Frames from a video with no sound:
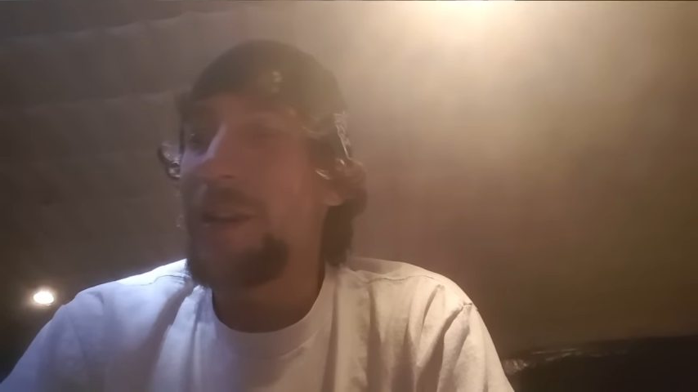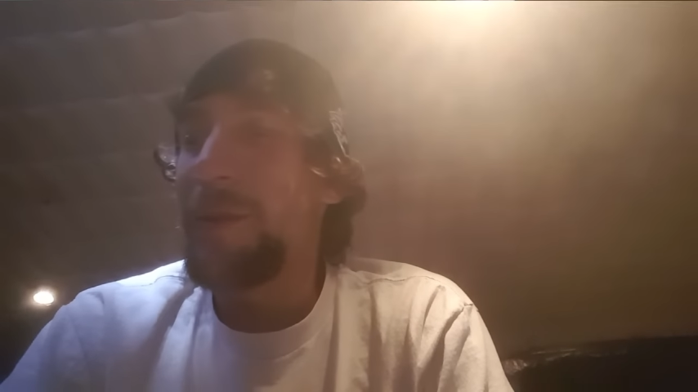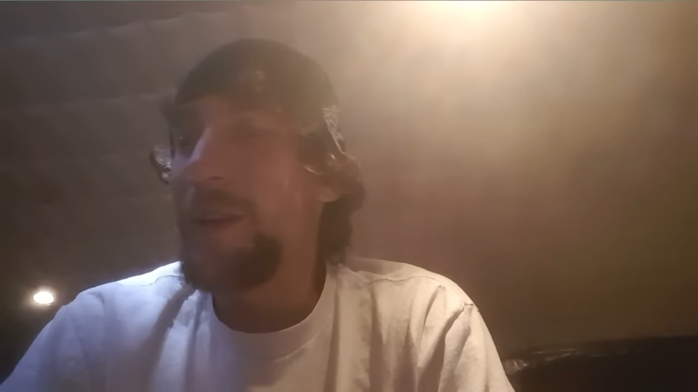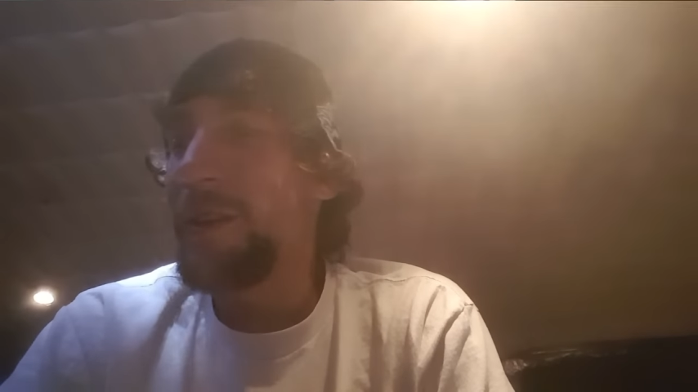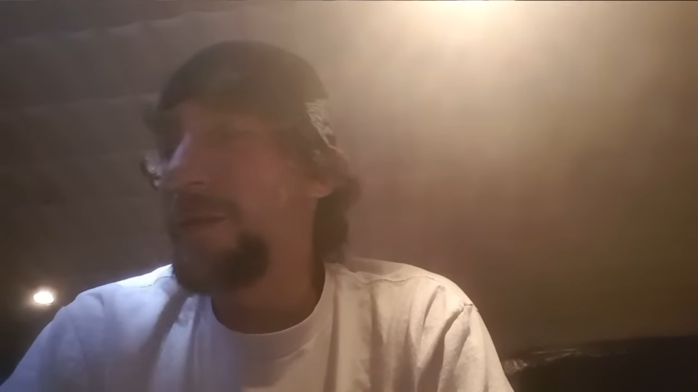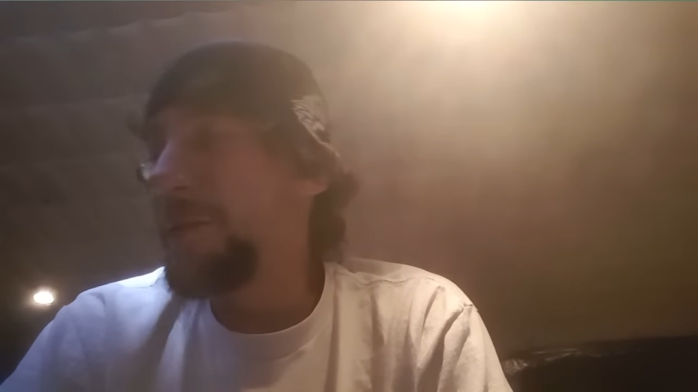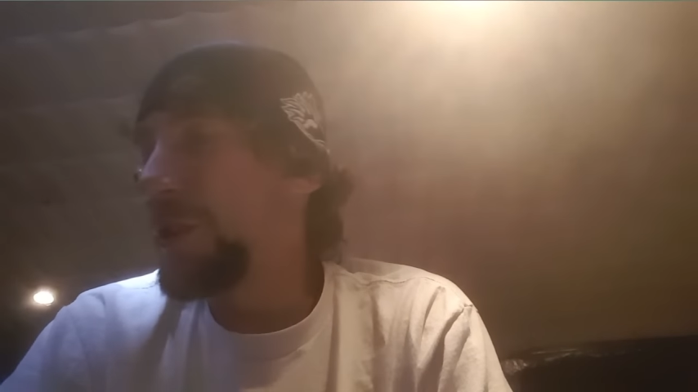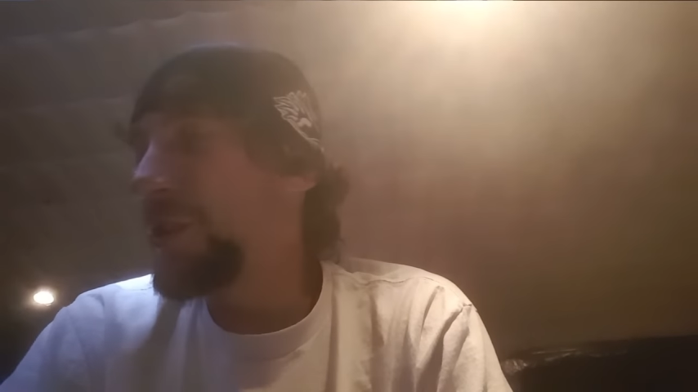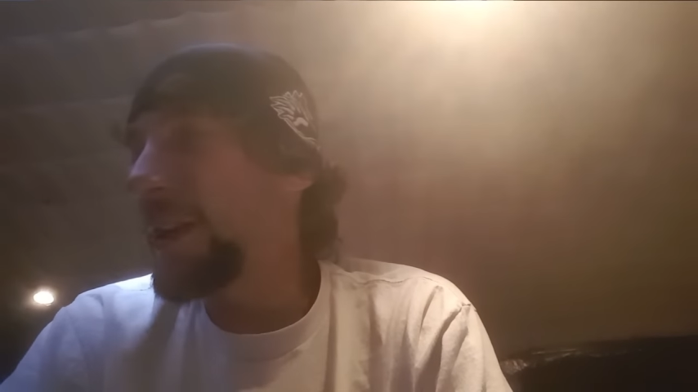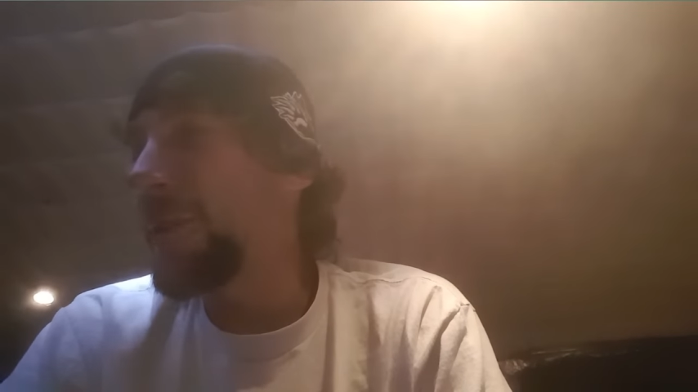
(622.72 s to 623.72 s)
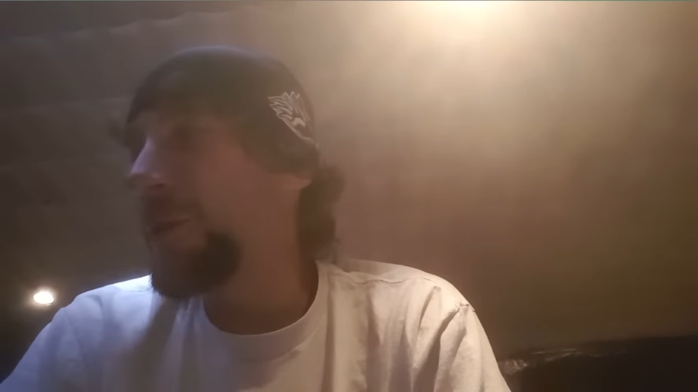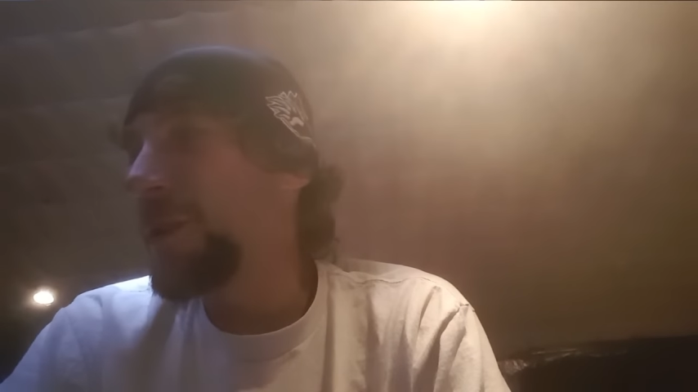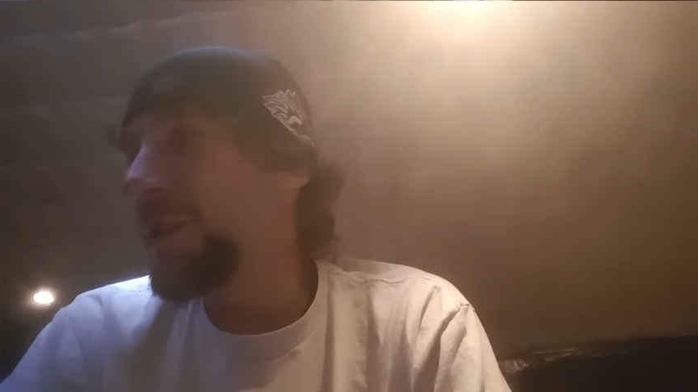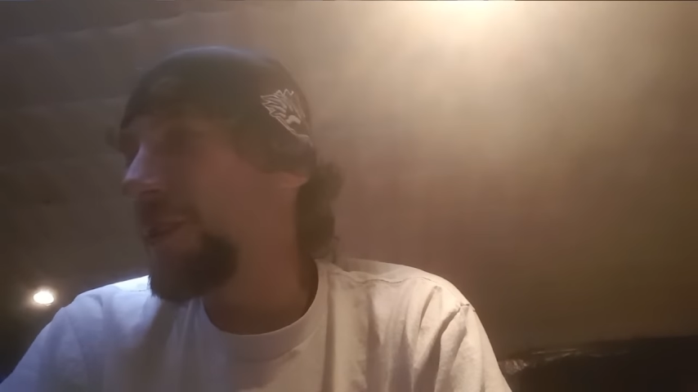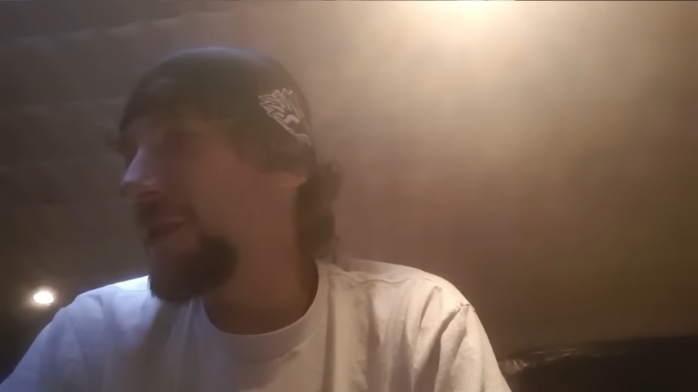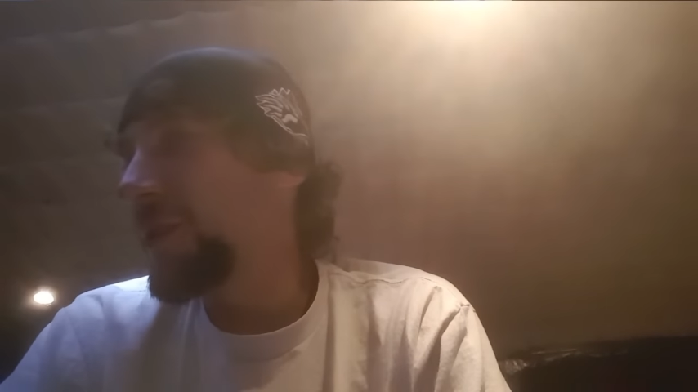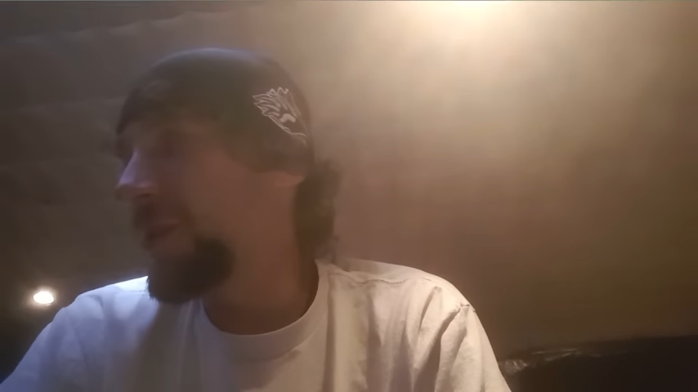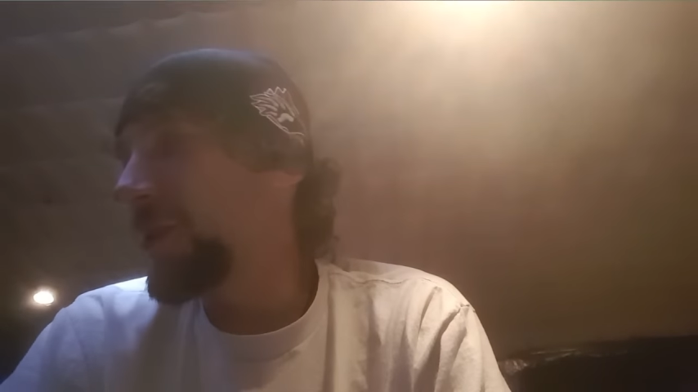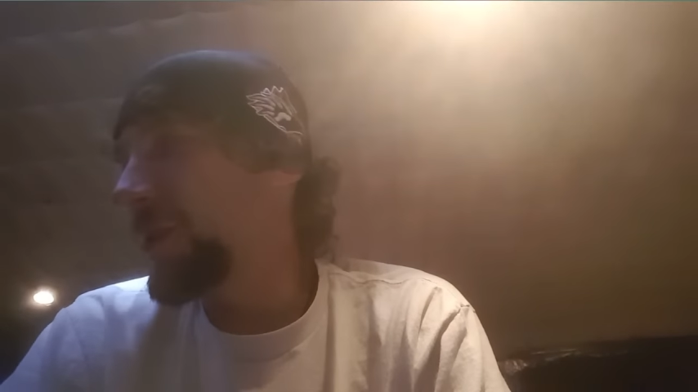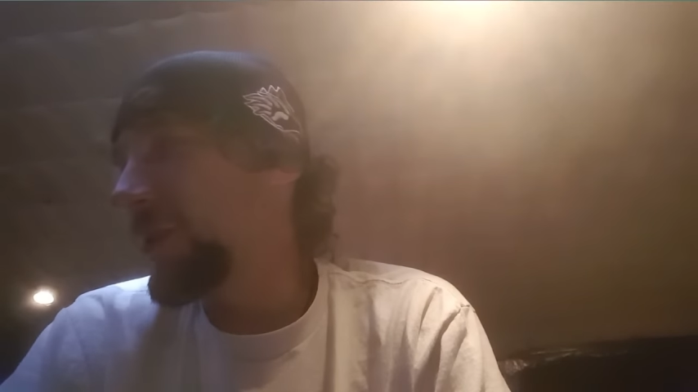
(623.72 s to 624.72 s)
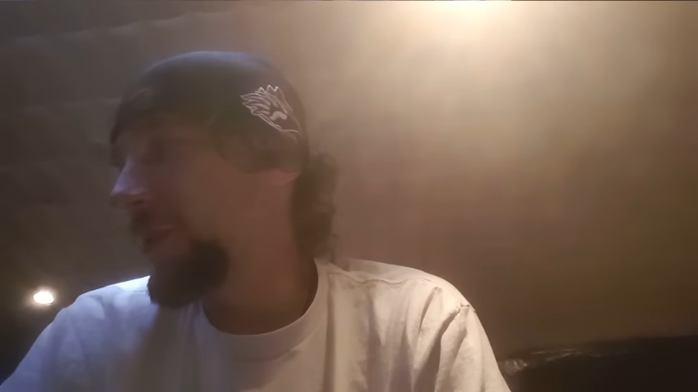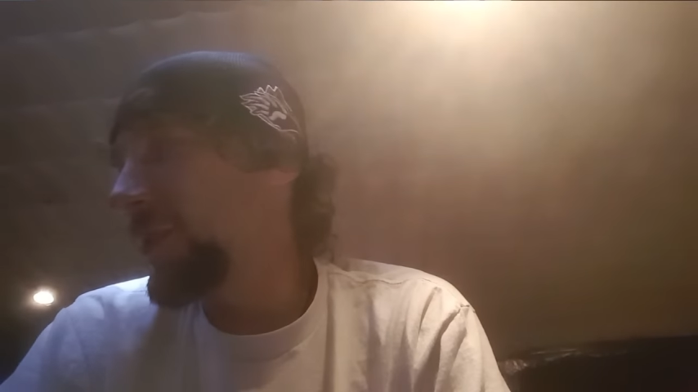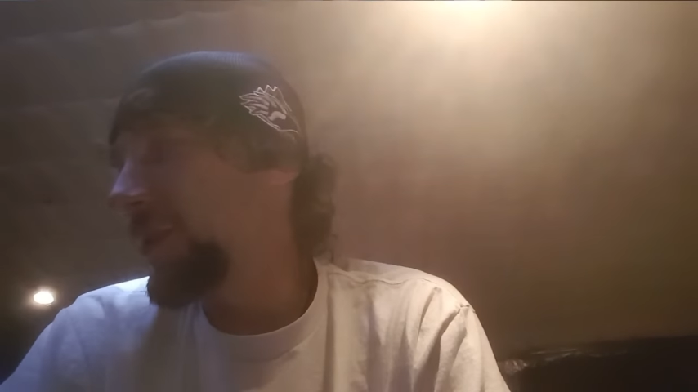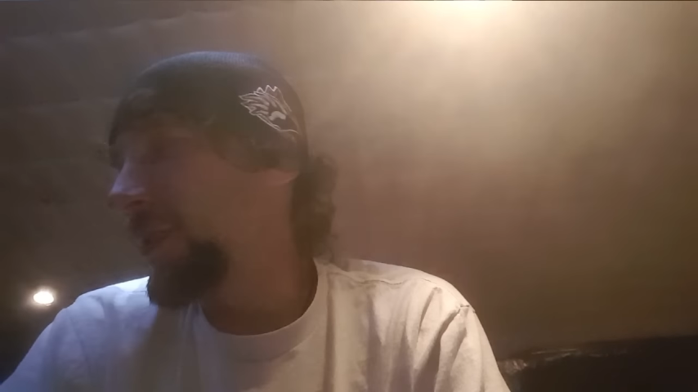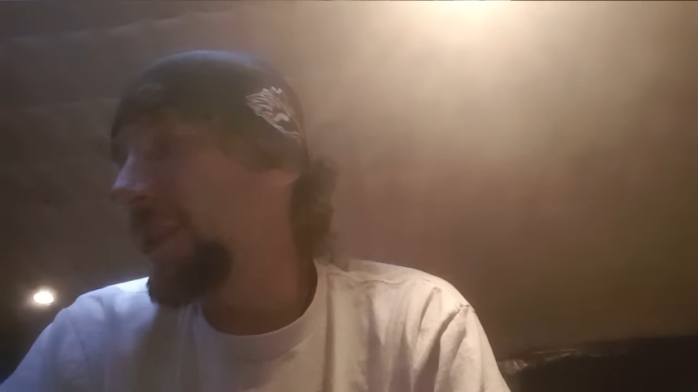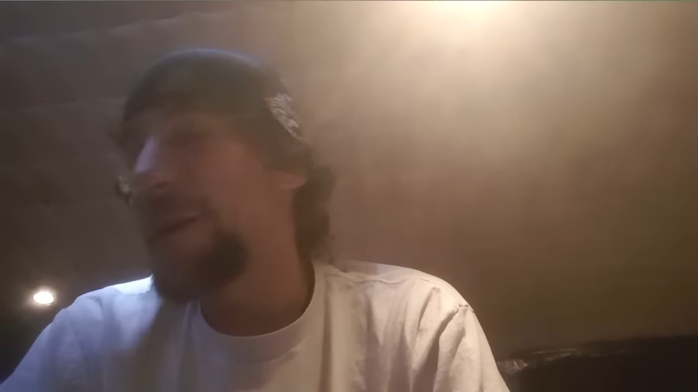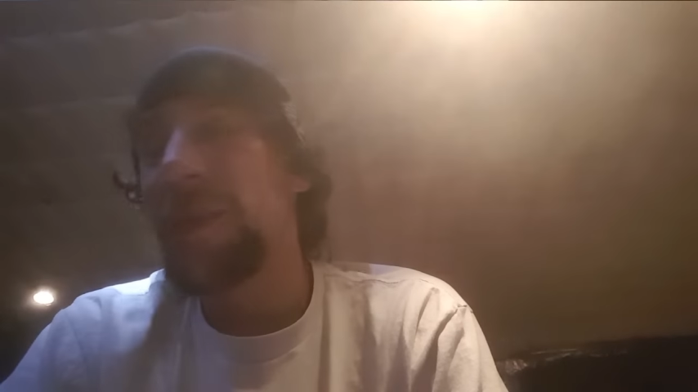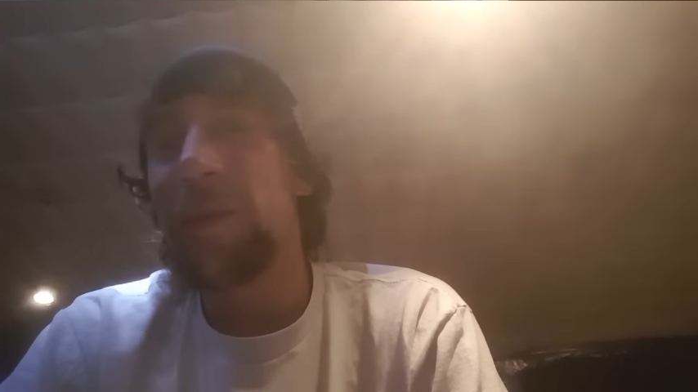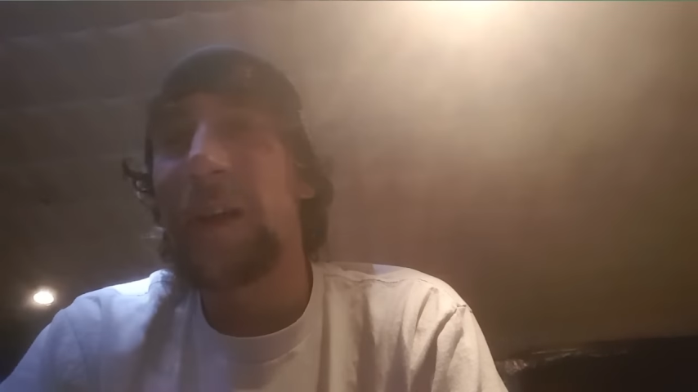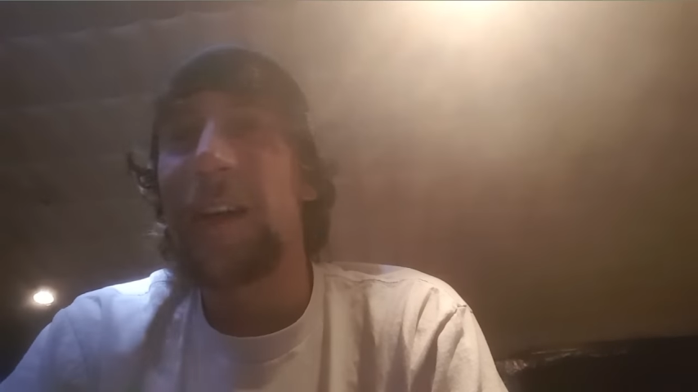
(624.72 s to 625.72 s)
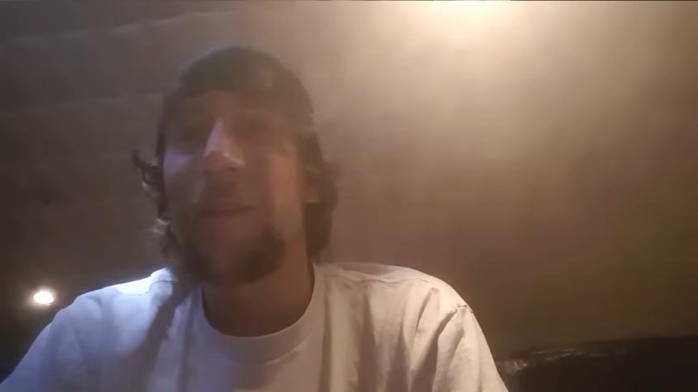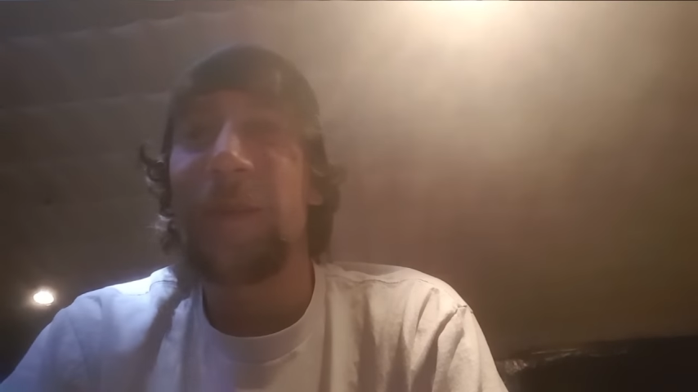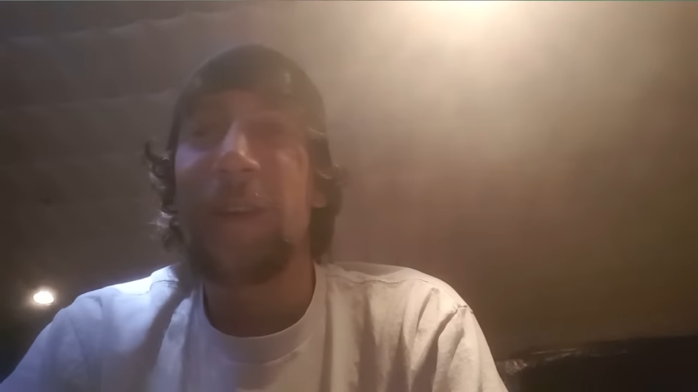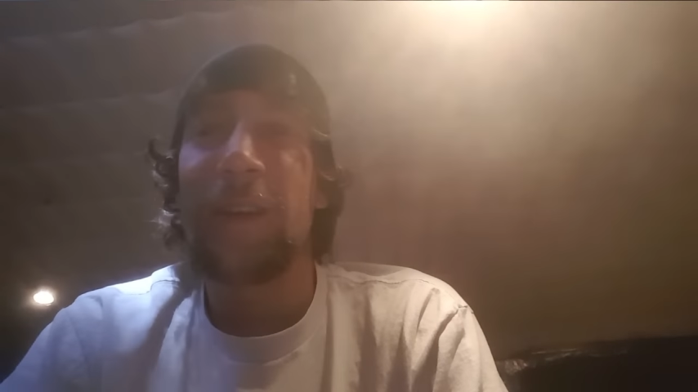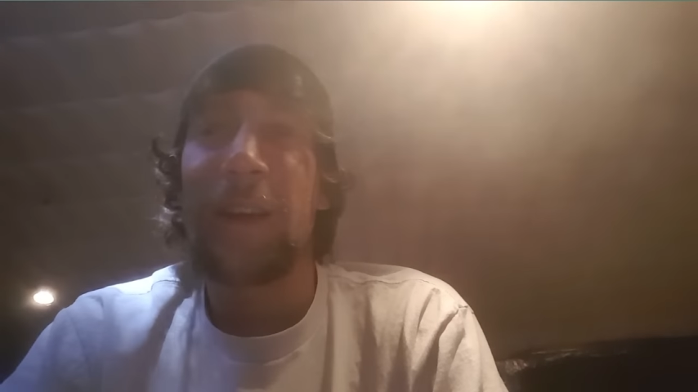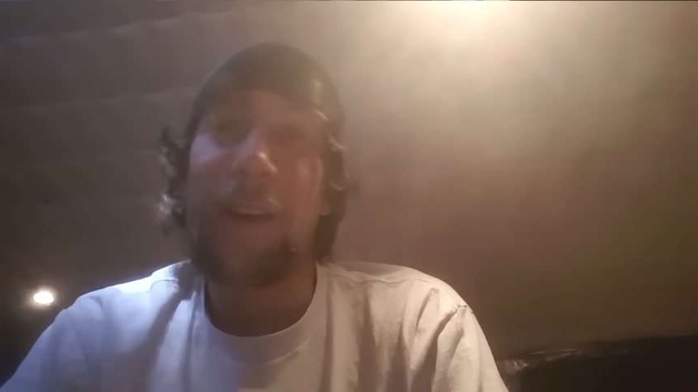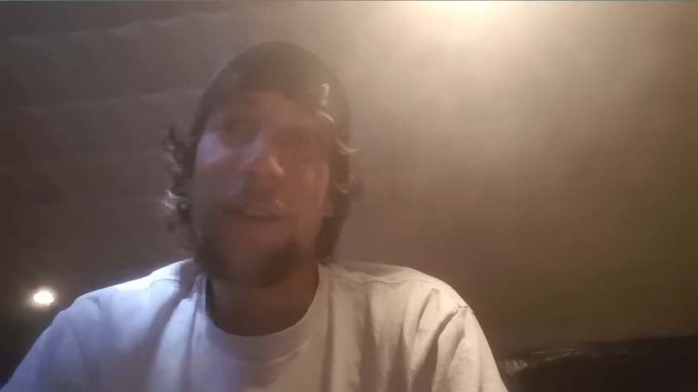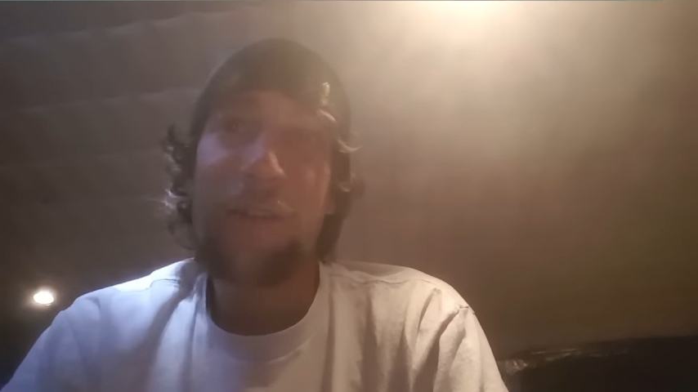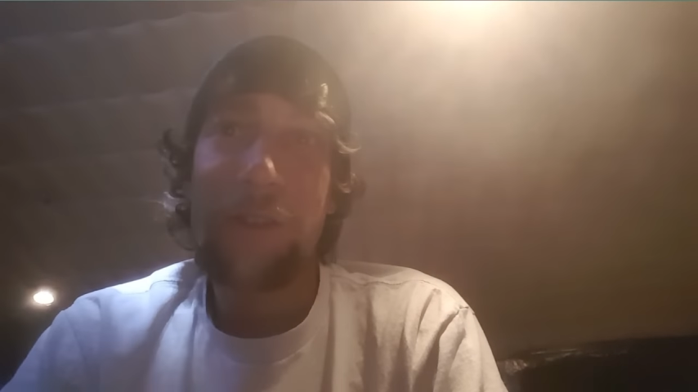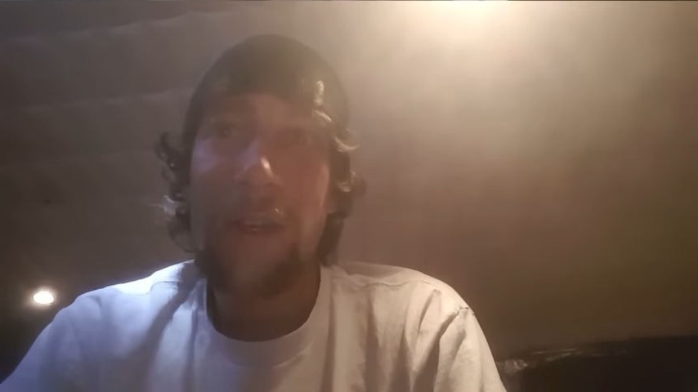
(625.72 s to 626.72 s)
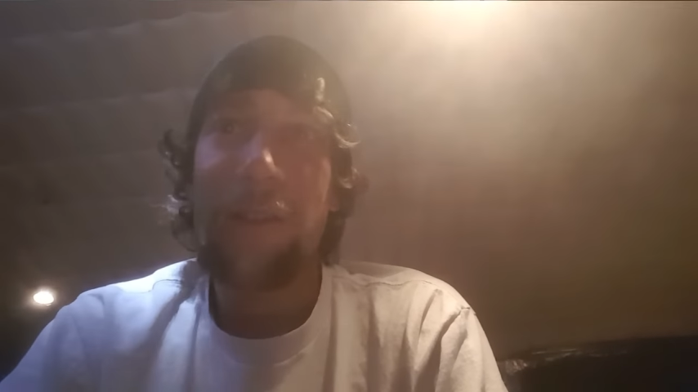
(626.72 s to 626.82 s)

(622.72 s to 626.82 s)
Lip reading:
Nobody's mouth can be seen.